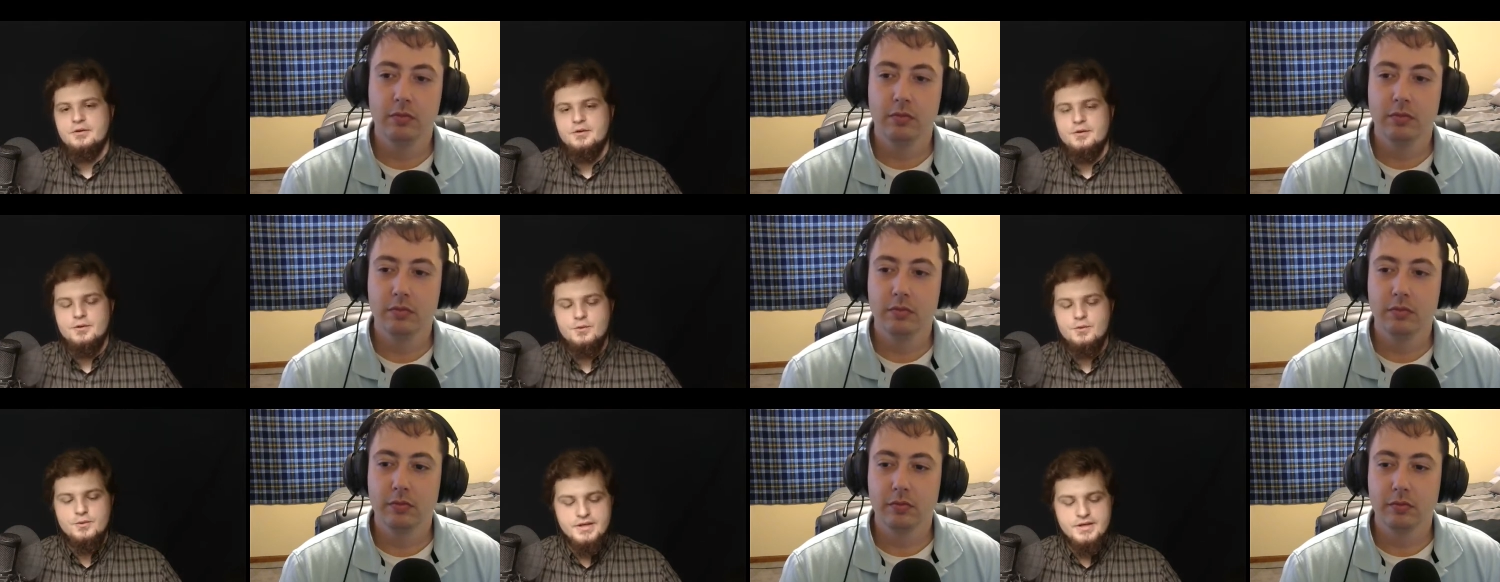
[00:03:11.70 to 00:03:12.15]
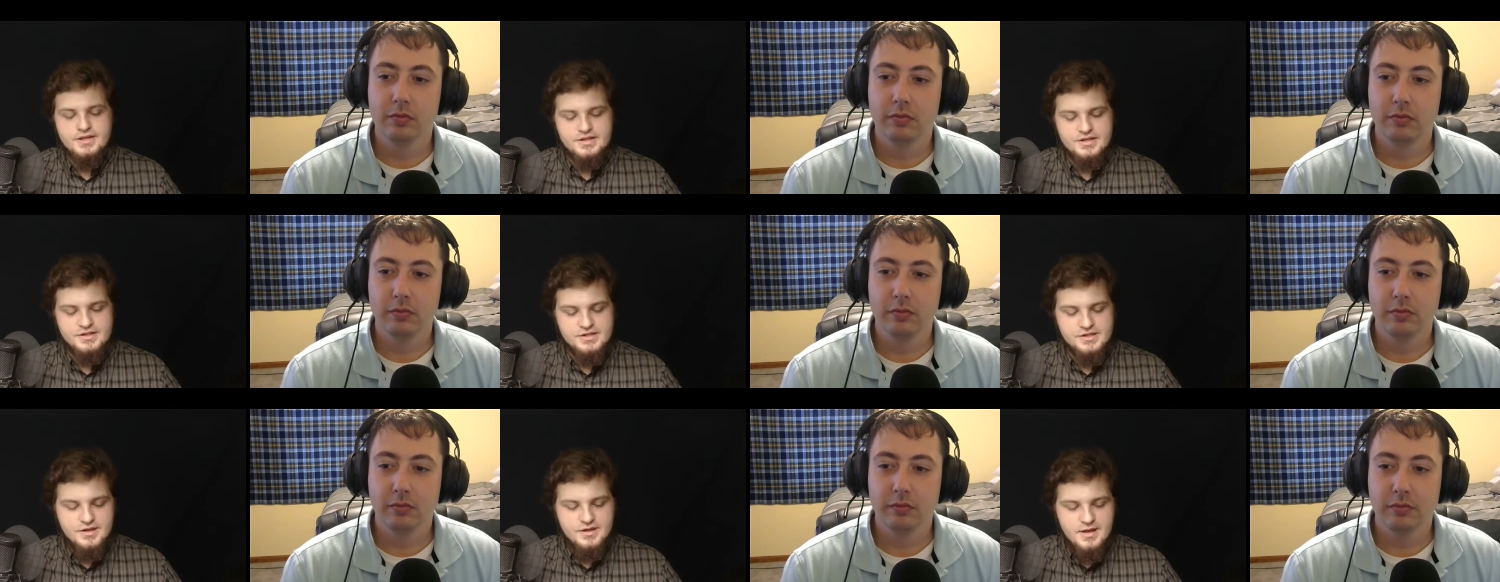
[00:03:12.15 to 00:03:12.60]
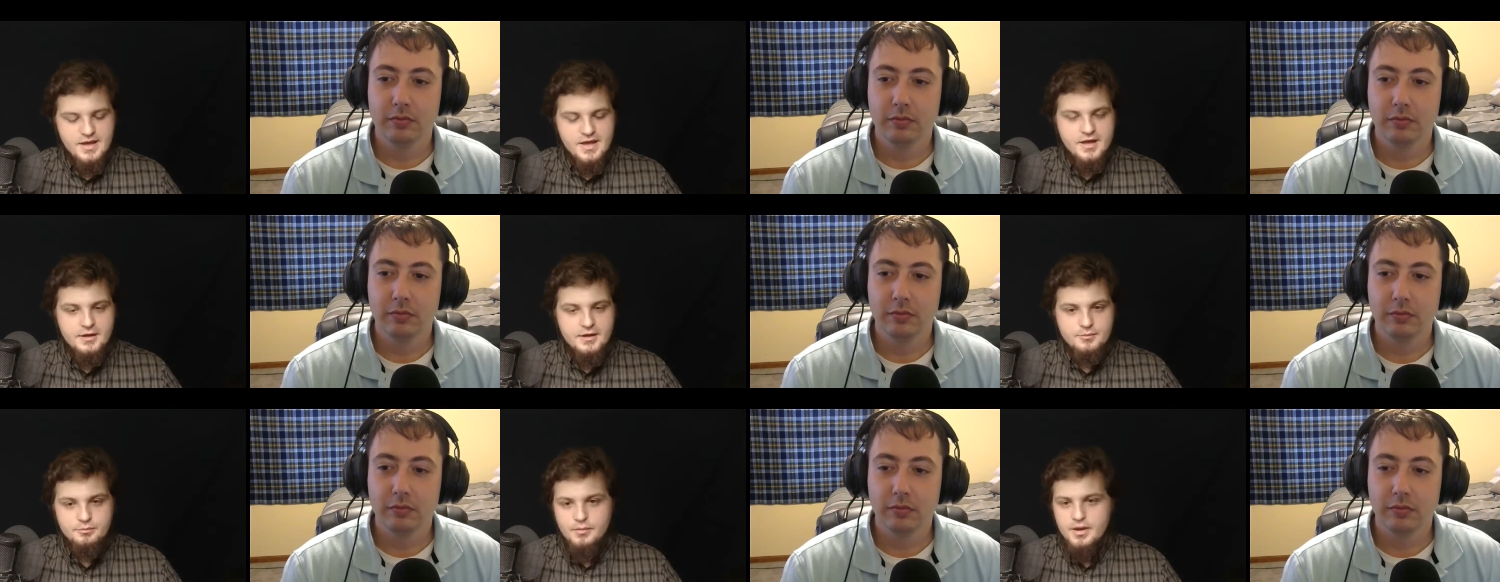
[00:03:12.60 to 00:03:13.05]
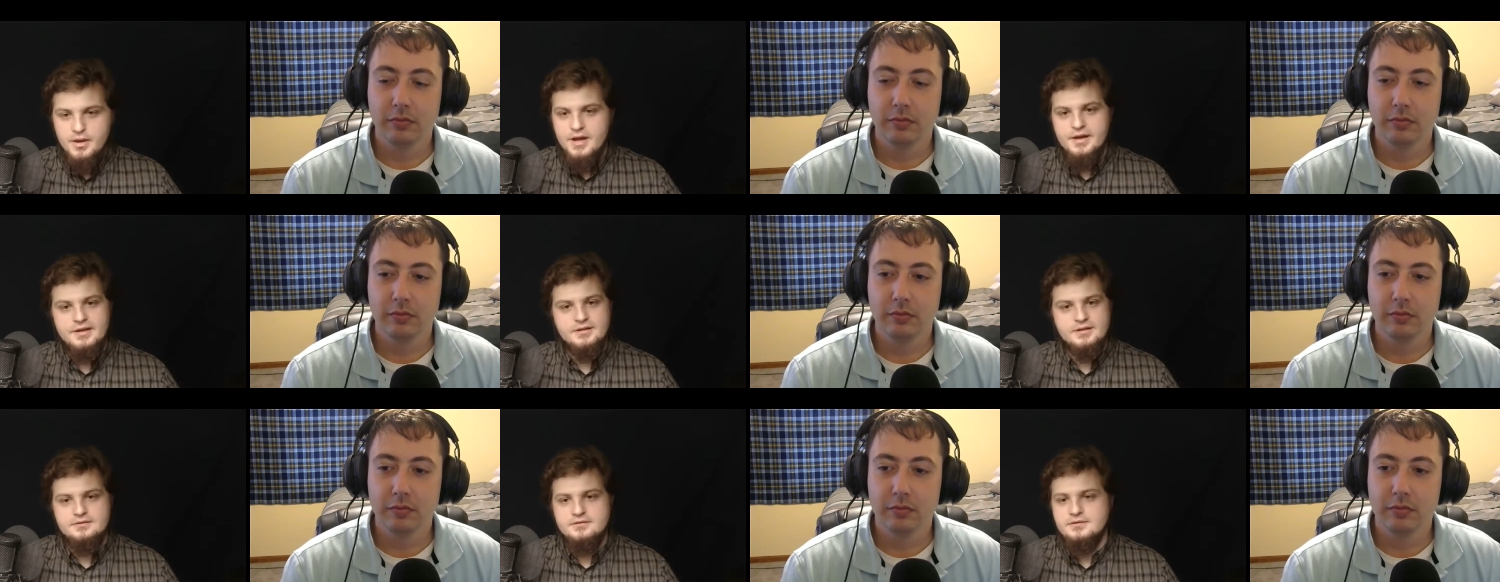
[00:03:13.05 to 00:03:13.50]
Speaker 1: who is
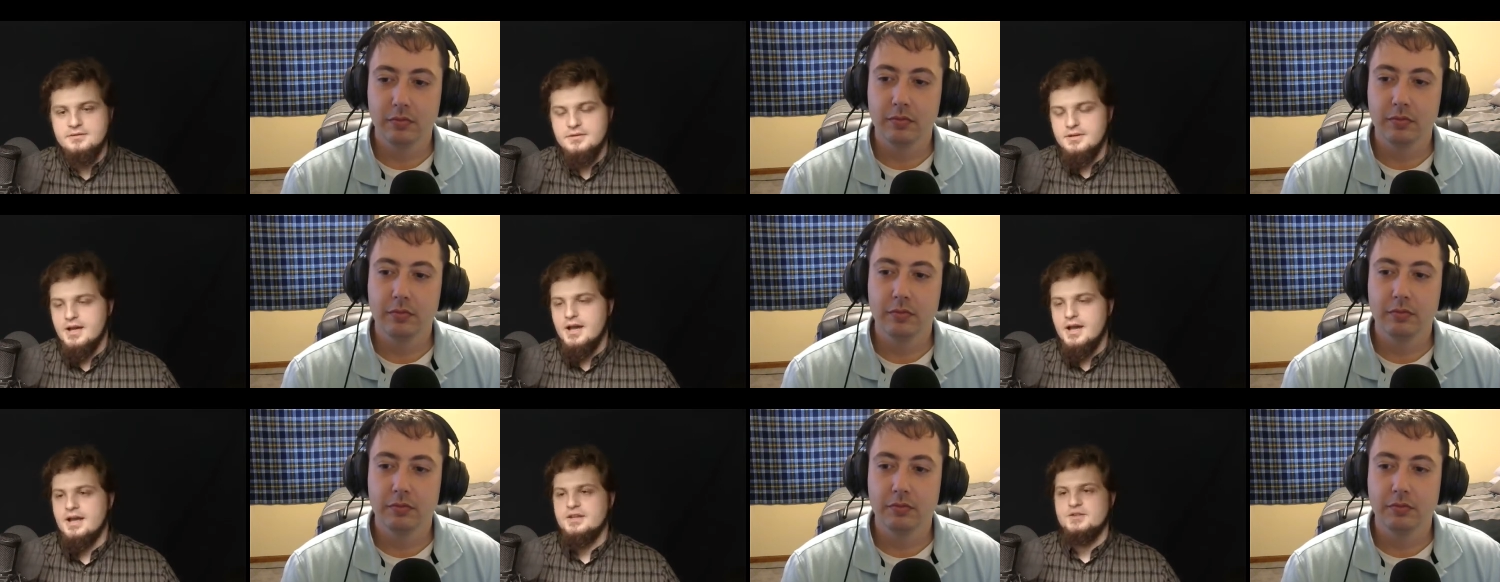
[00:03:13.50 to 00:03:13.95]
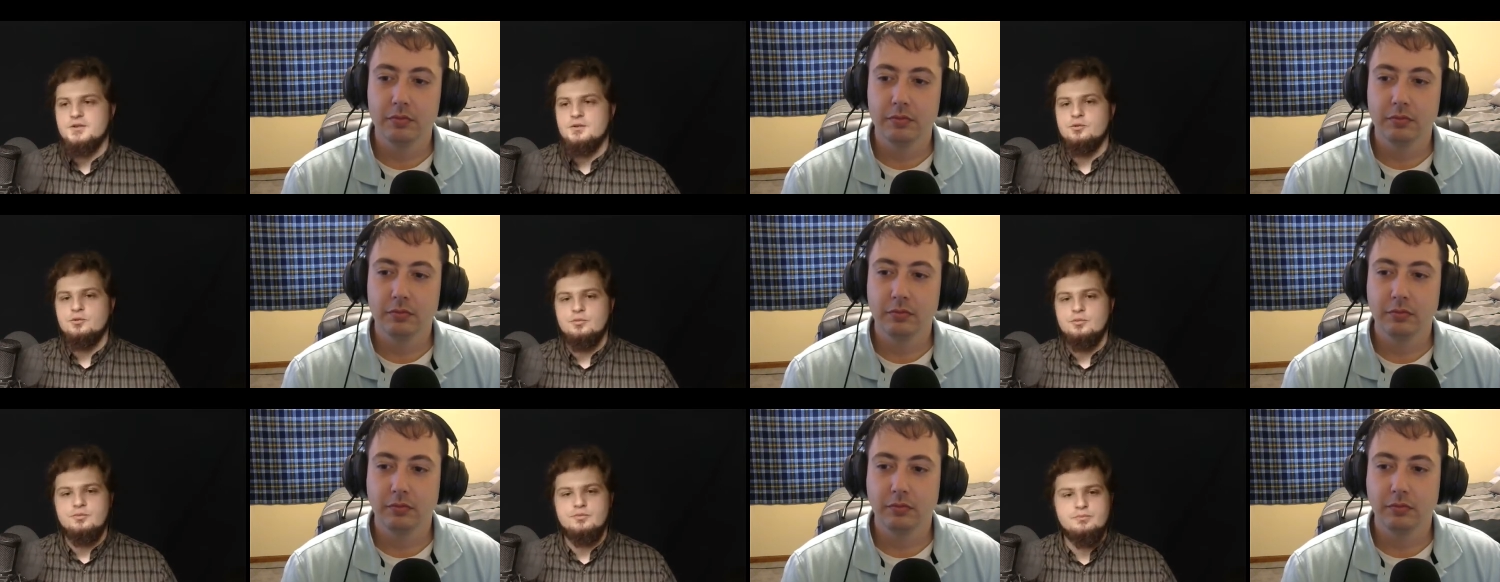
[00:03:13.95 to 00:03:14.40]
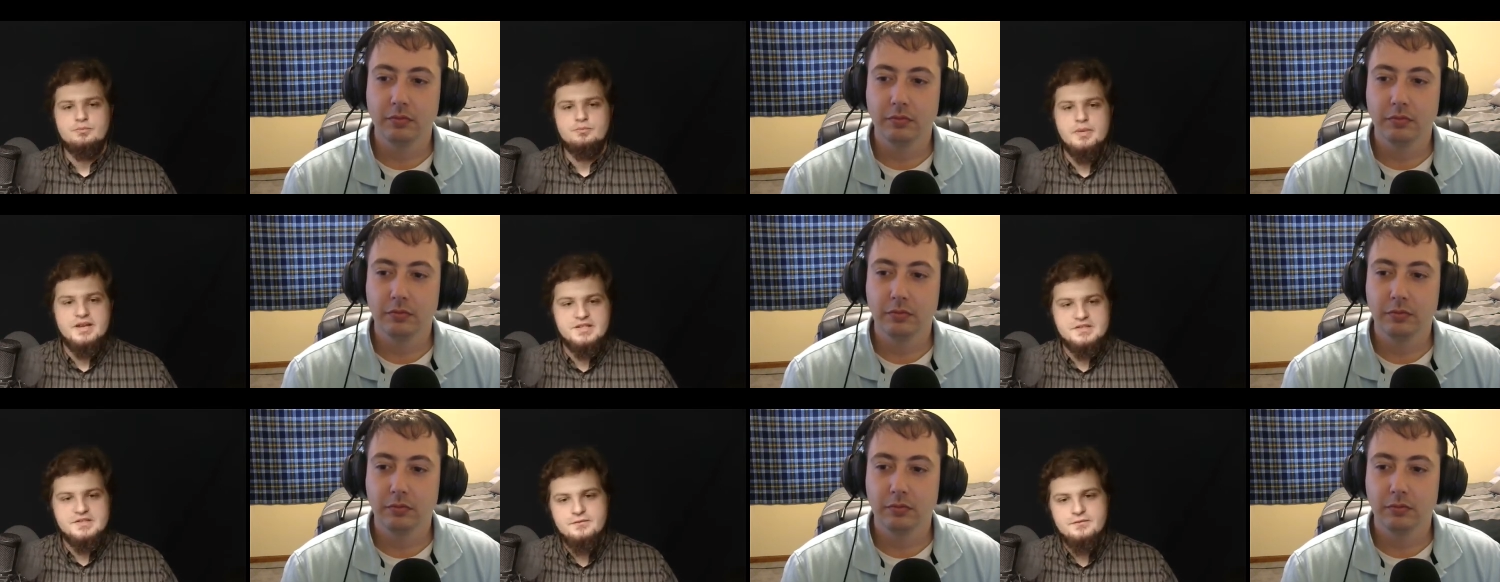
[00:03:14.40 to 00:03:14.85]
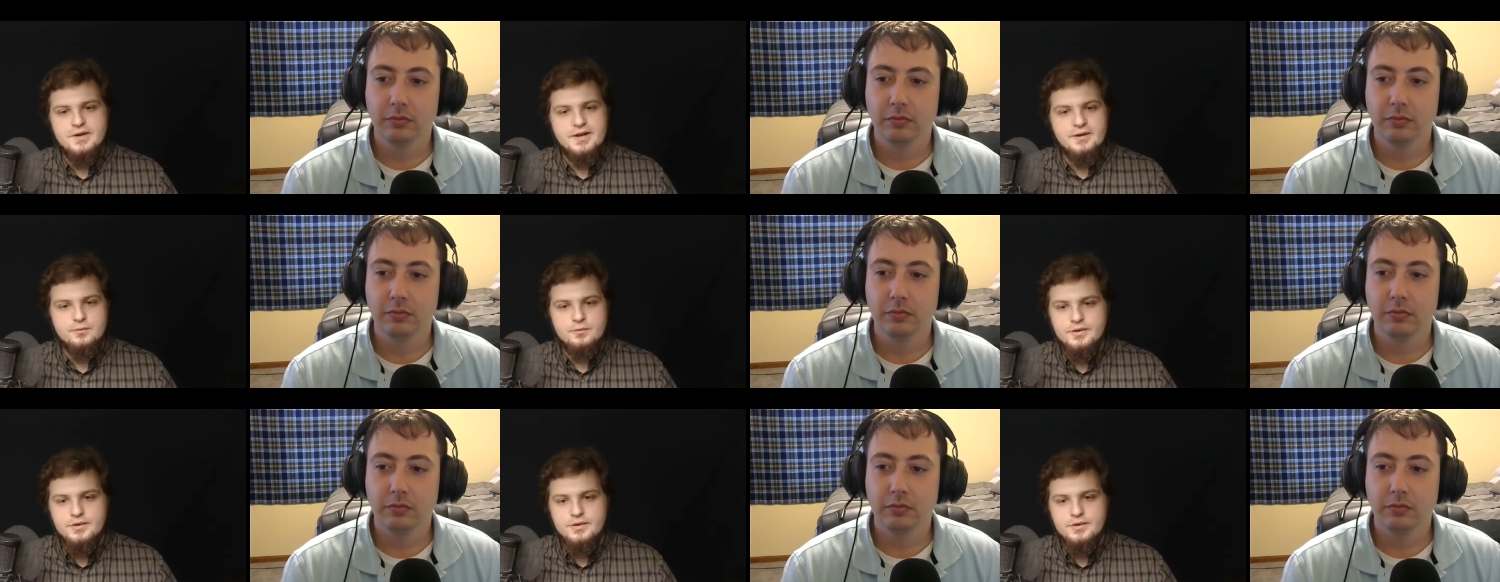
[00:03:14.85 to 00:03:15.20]
my high school best friend.